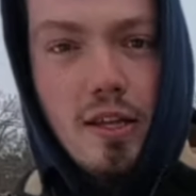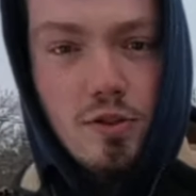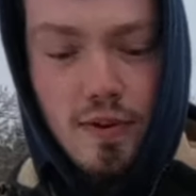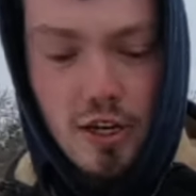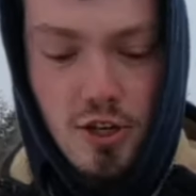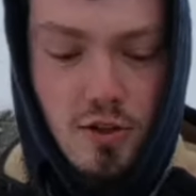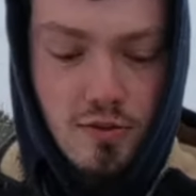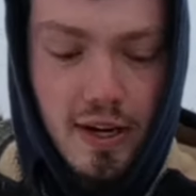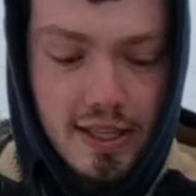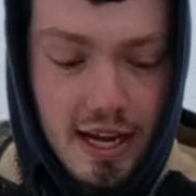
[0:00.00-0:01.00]
those
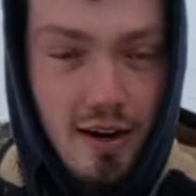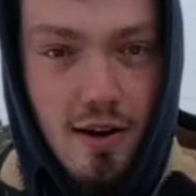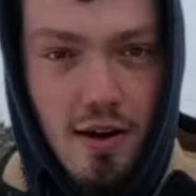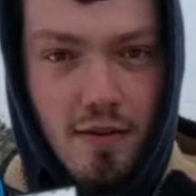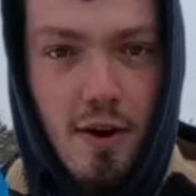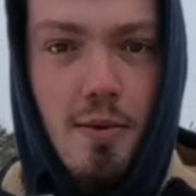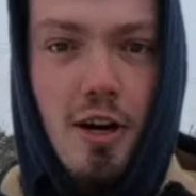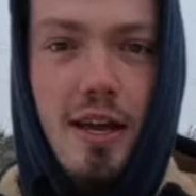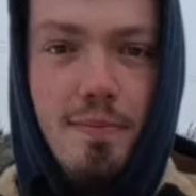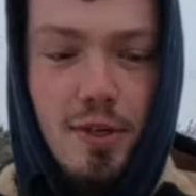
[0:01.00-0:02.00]
ratios right there from
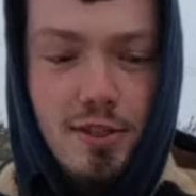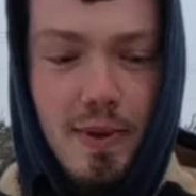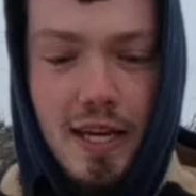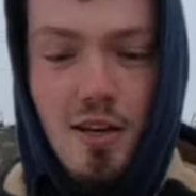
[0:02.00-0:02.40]
our input speed.